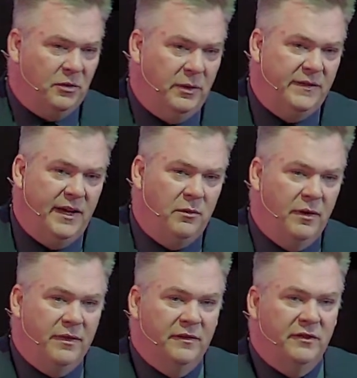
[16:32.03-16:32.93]
what we take
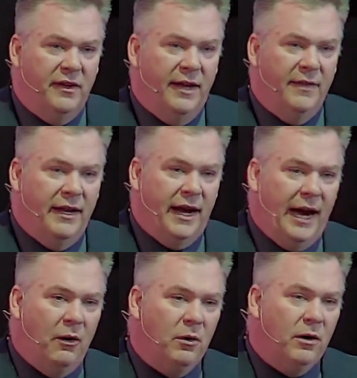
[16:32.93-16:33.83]
with us today, that
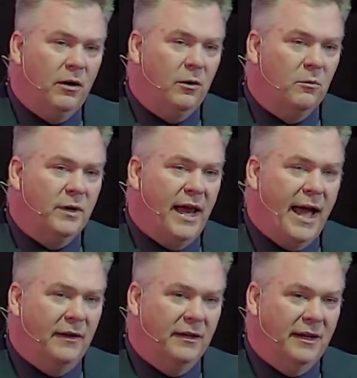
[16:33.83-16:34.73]
our
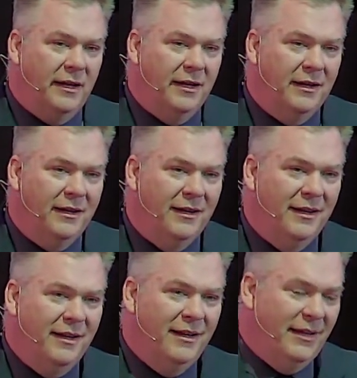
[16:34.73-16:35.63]
reality
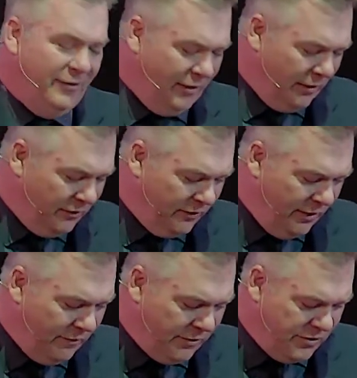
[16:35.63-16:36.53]
is in our
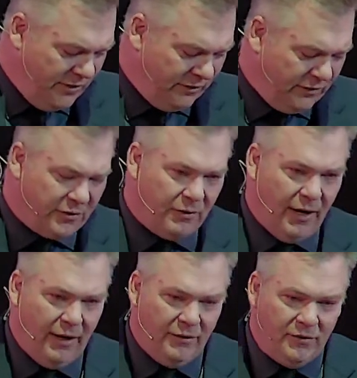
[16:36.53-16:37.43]
Savior Jesus
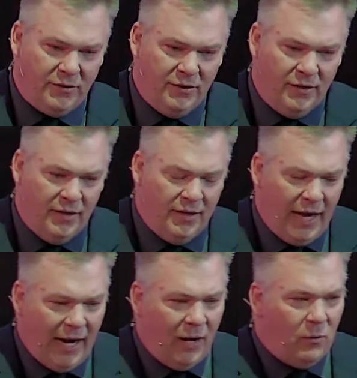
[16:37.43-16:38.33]
Christ.
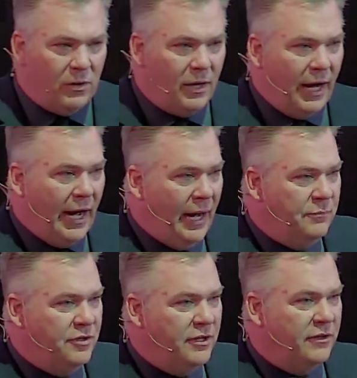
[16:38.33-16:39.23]
Our
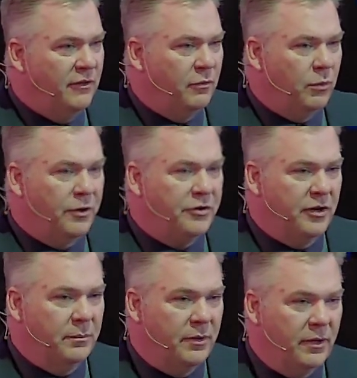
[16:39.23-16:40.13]
object of worship